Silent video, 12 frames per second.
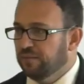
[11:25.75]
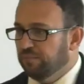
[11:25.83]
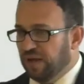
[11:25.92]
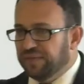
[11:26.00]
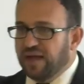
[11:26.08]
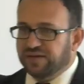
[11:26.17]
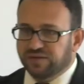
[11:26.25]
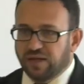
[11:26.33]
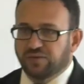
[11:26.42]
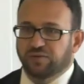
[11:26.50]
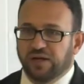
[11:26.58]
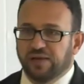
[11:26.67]
But that's
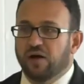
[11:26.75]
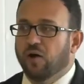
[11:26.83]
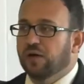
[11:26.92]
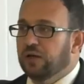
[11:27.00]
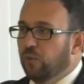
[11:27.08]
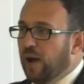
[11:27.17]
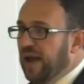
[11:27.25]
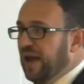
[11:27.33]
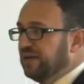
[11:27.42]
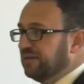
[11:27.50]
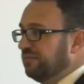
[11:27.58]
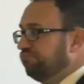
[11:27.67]
not really the only way,
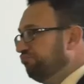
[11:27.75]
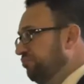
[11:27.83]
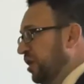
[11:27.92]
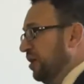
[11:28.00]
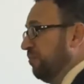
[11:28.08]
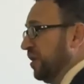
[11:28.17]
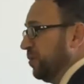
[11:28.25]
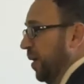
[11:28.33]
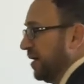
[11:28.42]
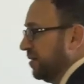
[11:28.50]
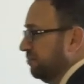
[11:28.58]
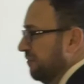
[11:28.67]
and it
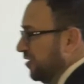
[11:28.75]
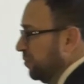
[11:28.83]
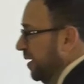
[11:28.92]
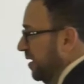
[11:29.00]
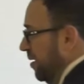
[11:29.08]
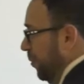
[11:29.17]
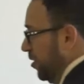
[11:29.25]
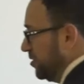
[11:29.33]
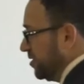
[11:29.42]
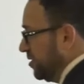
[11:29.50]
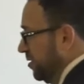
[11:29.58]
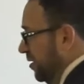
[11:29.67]
might not be the
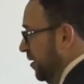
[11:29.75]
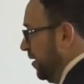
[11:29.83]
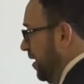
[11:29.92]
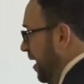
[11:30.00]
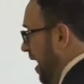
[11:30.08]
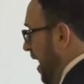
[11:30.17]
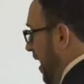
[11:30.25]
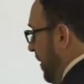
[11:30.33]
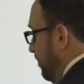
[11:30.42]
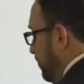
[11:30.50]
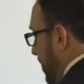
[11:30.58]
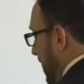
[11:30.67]
most,
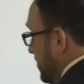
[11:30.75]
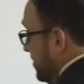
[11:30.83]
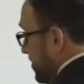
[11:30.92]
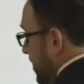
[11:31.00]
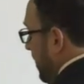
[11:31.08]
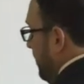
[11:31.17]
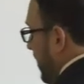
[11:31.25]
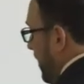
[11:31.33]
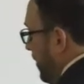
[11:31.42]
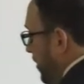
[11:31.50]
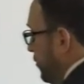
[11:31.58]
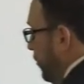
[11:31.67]
it's still a
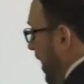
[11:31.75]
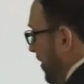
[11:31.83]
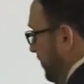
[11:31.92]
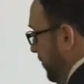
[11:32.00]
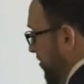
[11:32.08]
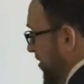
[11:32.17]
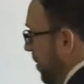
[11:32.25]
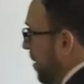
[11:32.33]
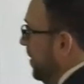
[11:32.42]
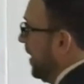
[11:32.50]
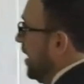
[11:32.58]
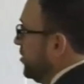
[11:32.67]
very good way for some
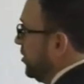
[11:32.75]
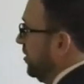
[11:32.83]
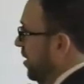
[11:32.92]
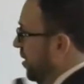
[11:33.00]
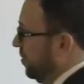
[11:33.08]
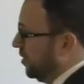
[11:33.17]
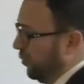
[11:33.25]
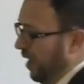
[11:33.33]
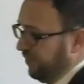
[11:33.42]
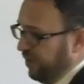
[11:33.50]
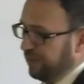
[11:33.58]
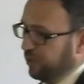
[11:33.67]
application, but we
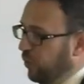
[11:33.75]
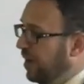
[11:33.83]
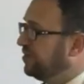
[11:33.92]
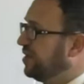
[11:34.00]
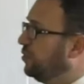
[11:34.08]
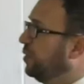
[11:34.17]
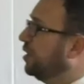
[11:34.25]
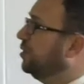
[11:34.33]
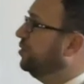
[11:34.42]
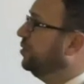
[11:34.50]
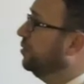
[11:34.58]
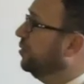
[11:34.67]
have other ways that we
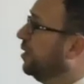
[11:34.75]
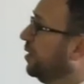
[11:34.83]
could do.